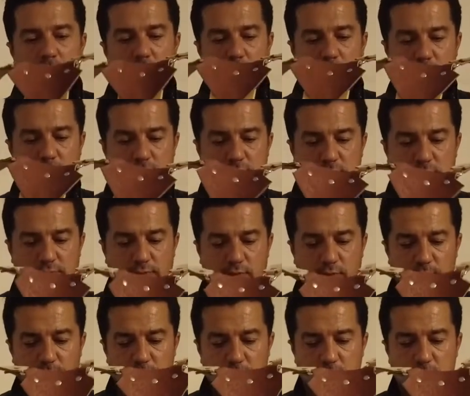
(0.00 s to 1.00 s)
This is
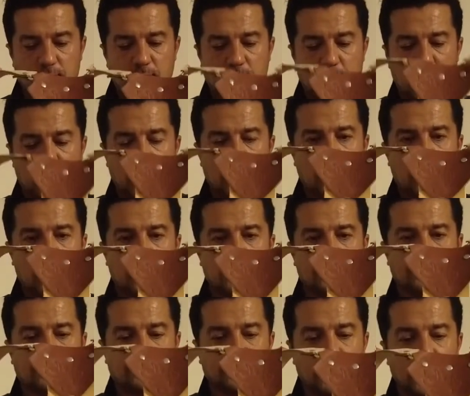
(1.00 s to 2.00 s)
from the back.
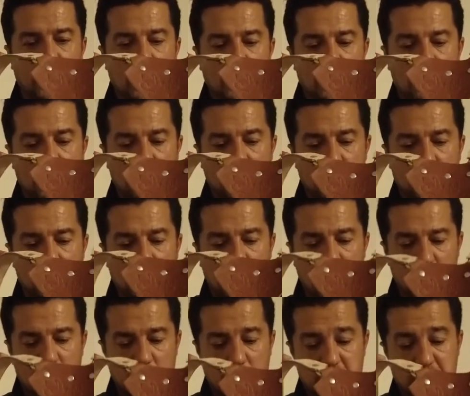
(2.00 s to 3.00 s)

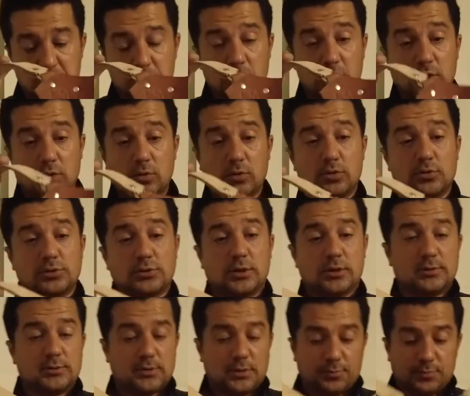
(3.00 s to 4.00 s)
Now it looks like
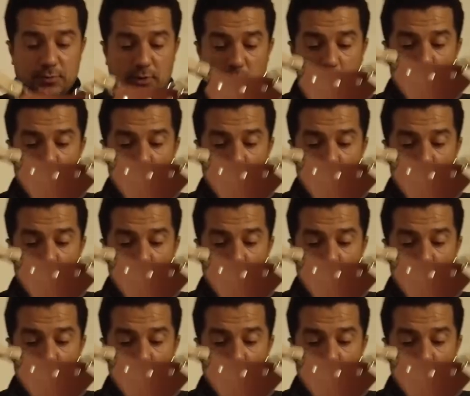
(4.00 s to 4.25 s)
something